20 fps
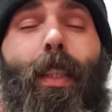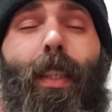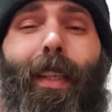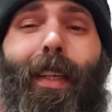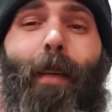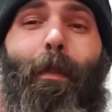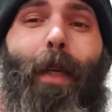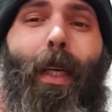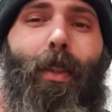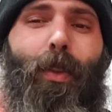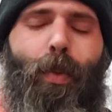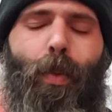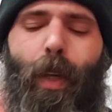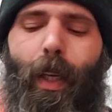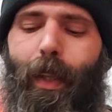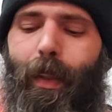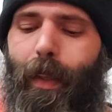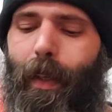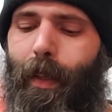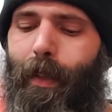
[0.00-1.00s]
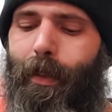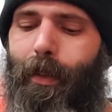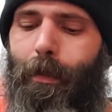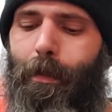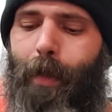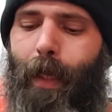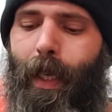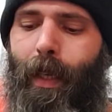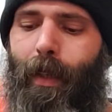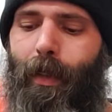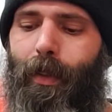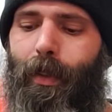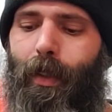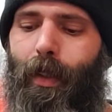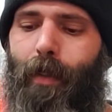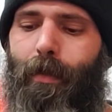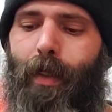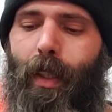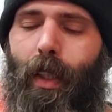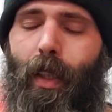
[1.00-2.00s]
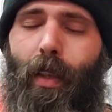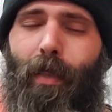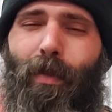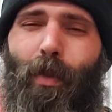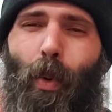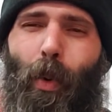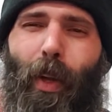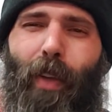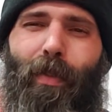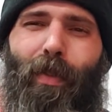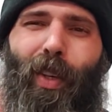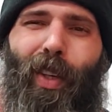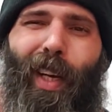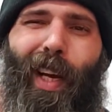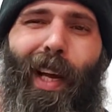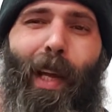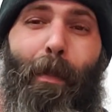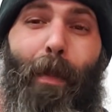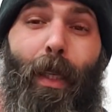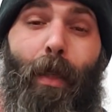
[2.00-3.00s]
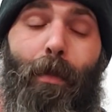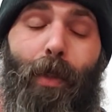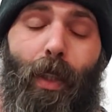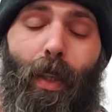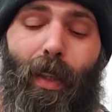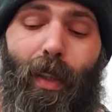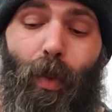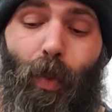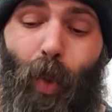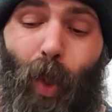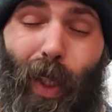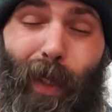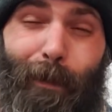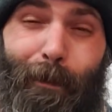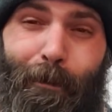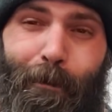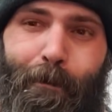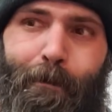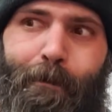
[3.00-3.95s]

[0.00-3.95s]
Yeah, about 20,000 pounds of 40-foot I-beams onto one.